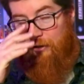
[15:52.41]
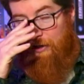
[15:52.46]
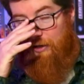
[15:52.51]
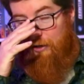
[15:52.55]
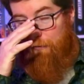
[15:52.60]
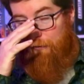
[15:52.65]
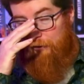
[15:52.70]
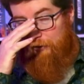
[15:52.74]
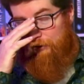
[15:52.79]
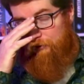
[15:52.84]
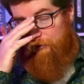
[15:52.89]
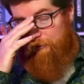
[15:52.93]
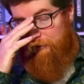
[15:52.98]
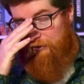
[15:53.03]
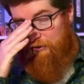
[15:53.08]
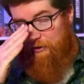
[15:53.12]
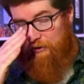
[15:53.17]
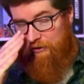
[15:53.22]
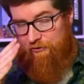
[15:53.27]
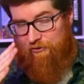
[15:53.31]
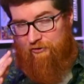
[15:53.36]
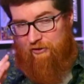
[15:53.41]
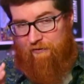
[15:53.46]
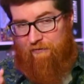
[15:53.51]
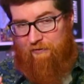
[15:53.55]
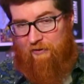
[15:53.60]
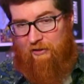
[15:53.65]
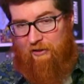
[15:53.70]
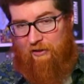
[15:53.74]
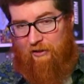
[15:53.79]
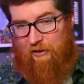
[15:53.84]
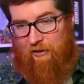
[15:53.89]
And what this one does
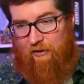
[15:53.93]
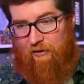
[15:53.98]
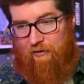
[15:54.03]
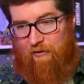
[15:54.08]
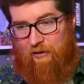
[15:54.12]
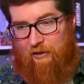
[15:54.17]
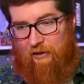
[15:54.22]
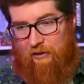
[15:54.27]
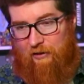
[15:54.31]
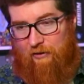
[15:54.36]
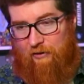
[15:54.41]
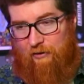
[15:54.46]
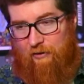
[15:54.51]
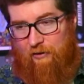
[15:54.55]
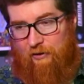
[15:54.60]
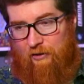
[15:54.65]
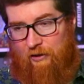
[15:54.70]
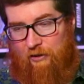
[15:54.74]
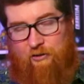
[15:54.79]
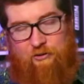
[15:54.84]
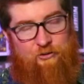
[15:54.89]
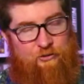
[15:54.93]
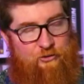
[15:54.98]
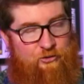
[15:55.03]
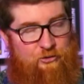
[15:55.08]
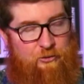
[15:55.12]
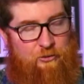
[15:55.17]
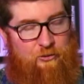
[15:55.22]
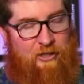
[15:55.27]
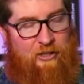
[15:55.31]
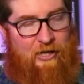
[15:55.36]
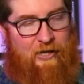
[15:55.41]
differently than the other
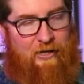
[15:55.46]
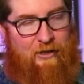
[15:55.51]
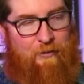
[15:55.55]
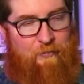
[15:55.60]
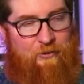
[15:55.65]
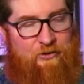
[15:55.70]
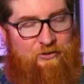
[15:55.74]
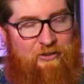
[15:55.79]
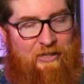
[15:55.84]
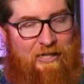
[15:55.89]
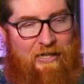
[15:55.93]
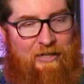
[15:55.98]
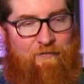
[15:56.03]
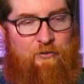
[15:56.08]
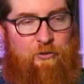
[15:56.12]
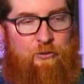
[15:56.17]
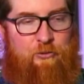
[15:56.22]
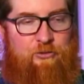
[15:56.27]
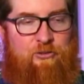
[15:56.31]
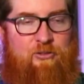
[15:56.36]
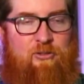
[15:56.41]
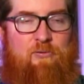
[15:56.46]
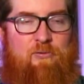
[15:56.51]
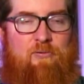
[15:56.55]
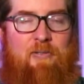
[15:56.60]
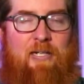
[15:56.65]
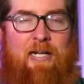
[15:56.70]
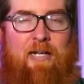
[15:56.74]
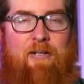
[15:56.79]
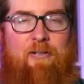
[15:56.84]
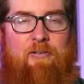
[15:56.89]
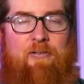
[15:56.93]
Azul game is that if you
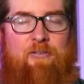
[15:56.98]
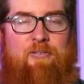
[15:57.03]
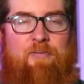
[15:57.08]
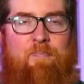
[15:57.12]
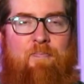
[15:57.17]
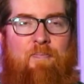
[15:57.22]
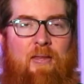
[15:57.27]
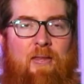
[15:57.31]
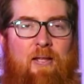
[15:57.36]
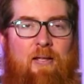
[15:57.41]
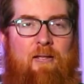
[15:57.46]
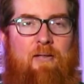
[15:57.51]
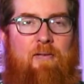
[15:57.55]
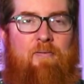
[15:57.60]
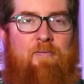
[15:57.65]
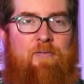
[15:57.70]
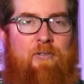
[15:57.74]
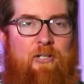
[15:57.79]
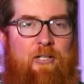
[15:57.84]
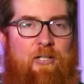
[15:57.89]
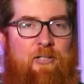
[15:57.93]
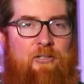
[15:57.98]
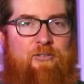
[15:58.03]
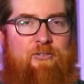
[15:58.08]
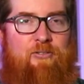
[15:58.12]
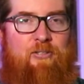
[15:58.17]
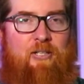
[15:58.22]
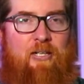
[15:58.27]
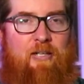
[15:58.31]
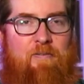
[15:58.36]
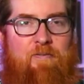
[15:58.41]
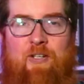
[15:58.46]
surround
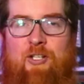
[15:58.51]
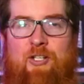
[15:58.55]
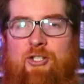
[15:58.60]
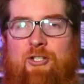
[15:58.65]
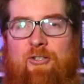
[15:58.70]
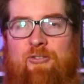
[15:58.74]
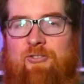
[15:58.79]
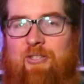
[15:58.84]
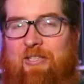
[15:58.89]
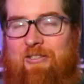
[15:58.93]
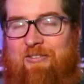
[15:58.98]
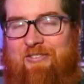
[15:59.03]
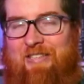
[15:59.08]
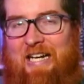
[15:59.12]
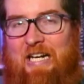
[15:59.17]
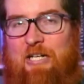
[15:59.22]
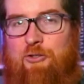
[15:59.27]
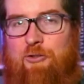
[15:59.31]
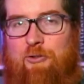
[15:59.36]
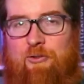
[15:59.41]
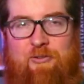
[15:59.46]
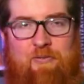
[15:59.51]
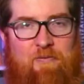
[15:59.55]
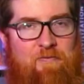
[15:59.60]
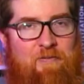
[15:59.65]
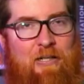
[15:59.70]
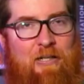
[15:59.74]
various features like statues and